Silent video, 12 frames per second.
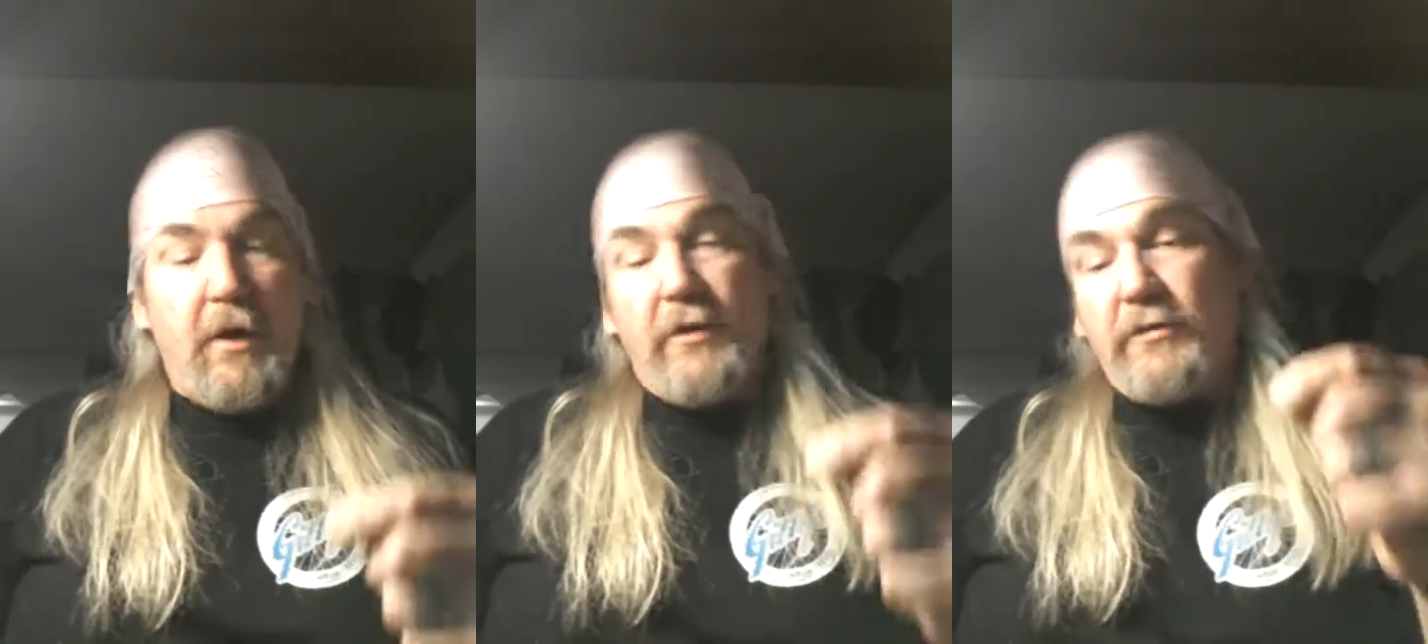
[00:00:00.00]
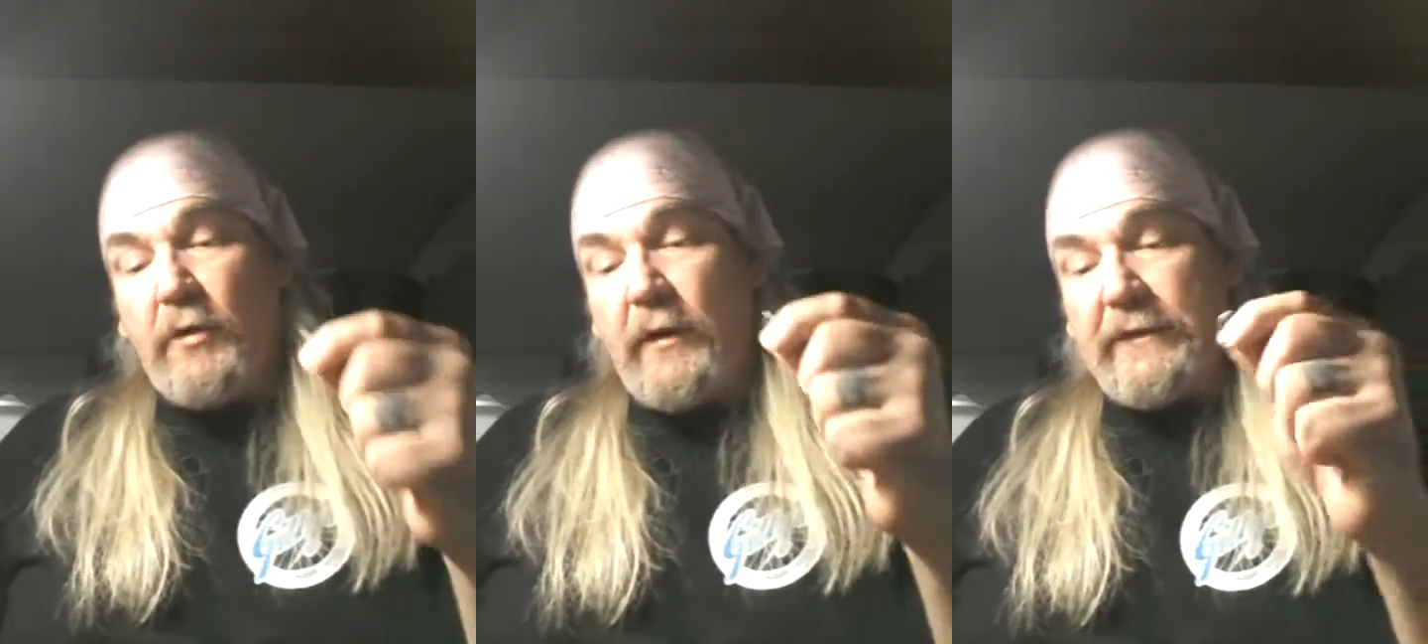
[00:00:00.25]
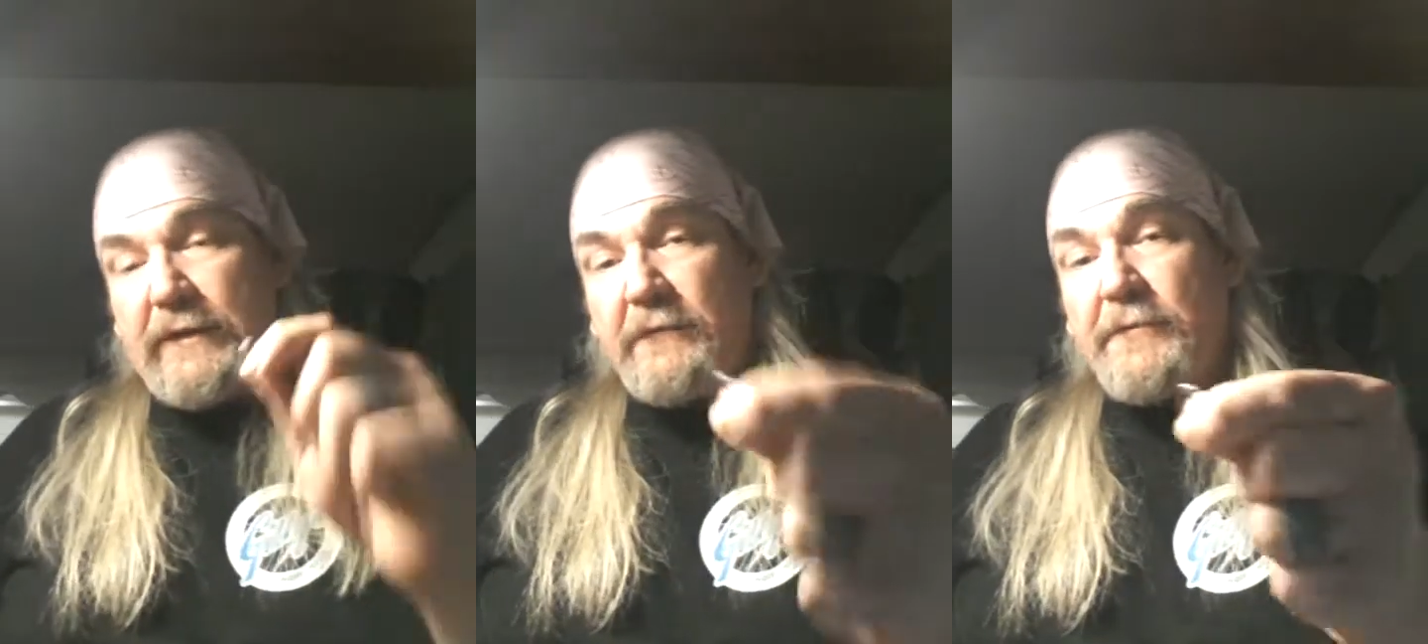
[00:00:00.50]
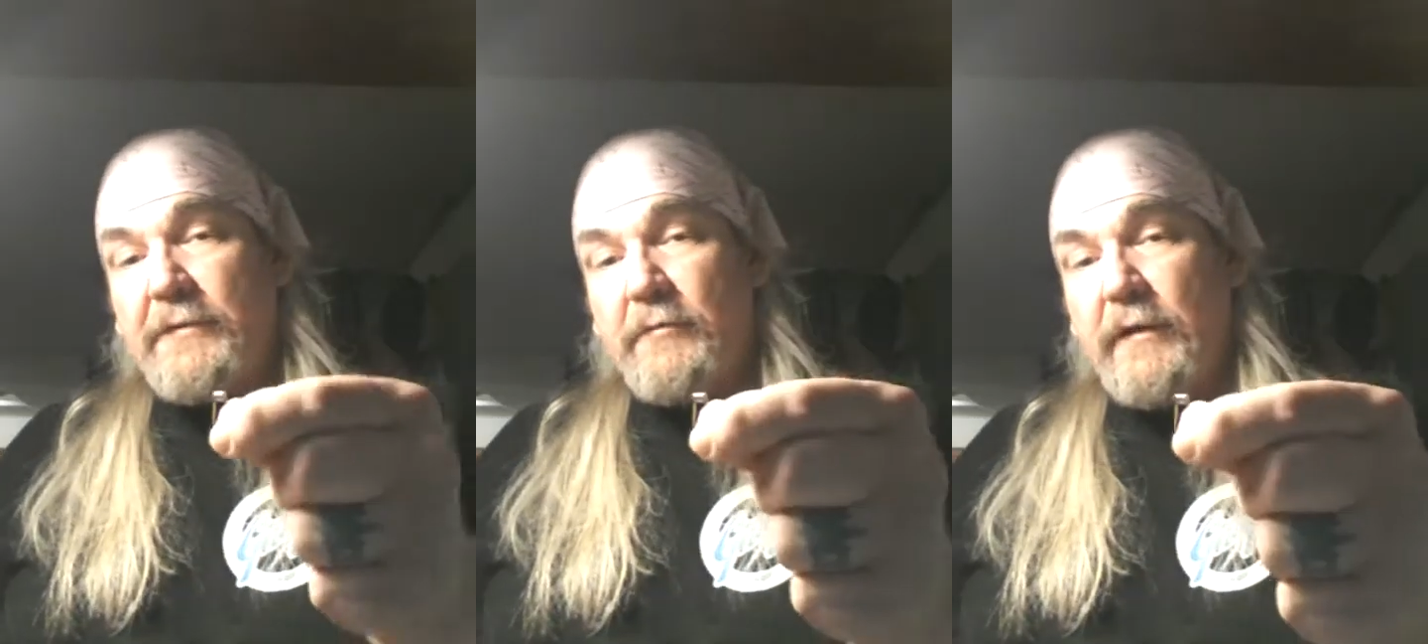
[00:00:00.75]
So I
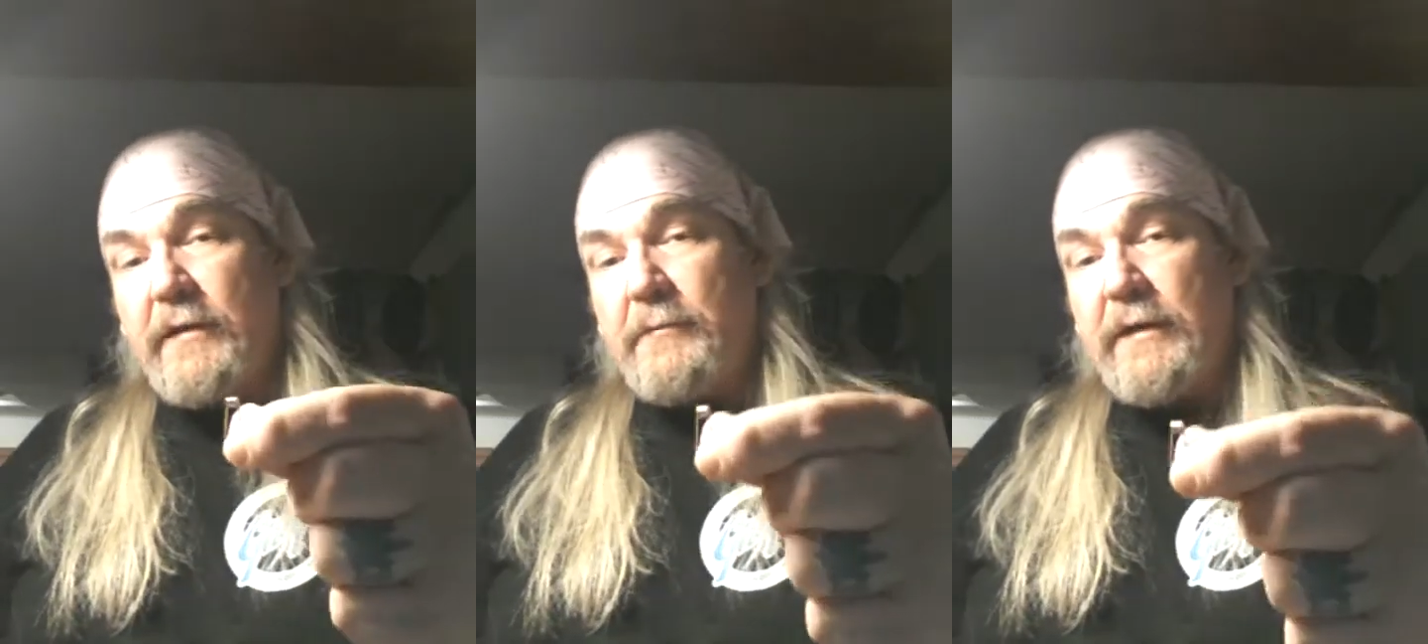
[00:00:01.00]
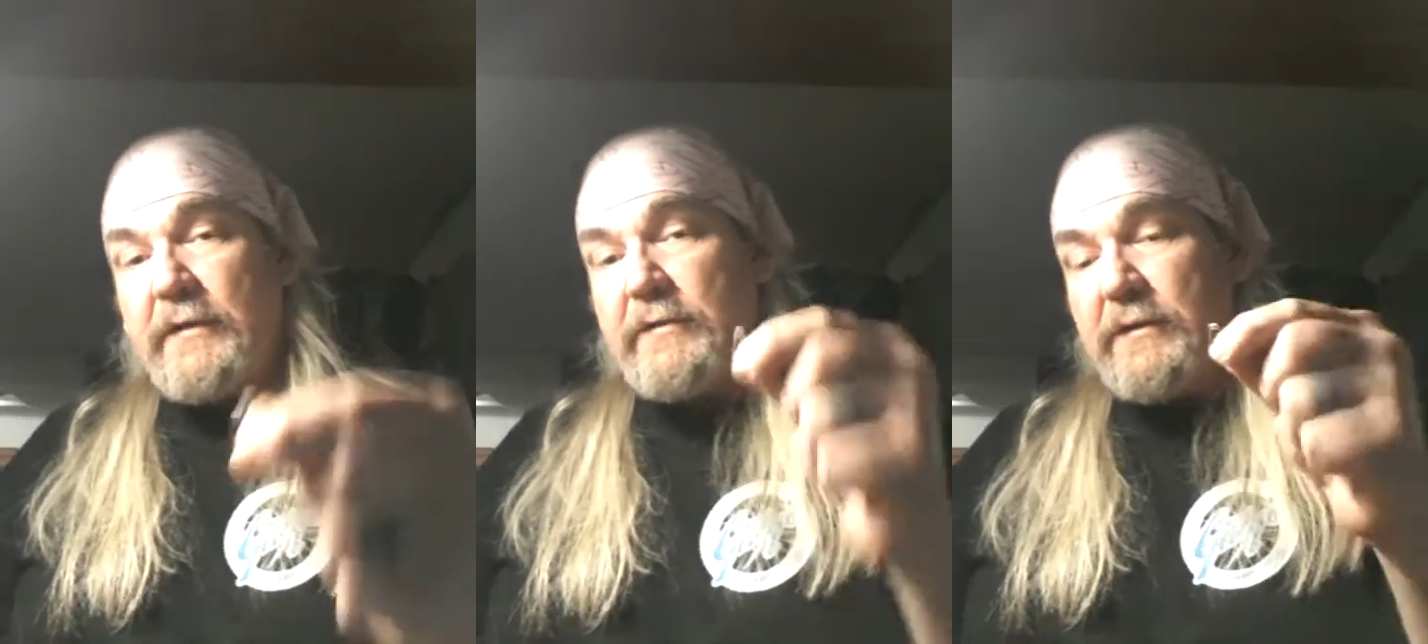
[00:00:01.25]
definitely recommend